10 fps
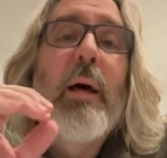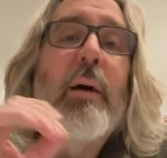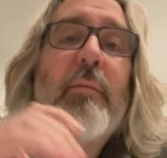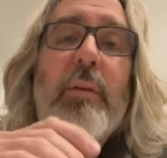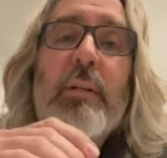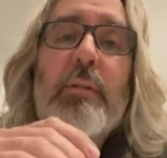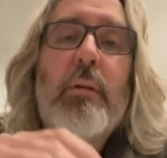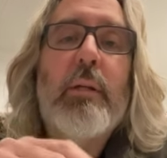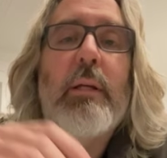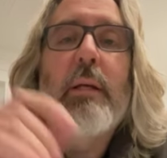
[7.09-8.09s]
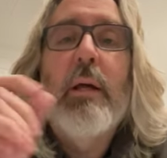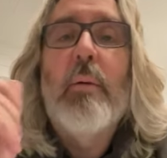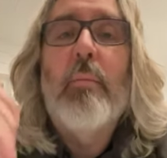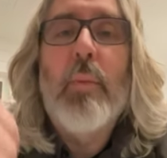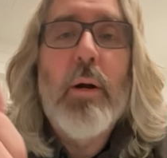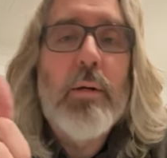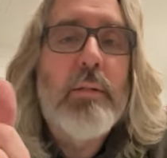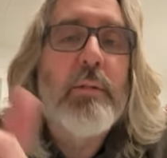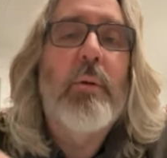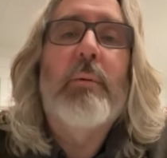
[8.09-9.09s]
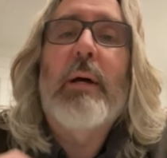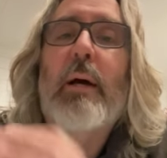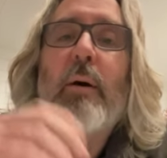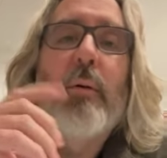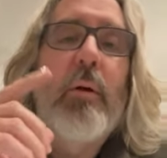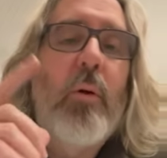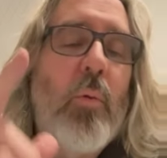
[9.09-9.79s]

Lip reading: Eventually, margins go down,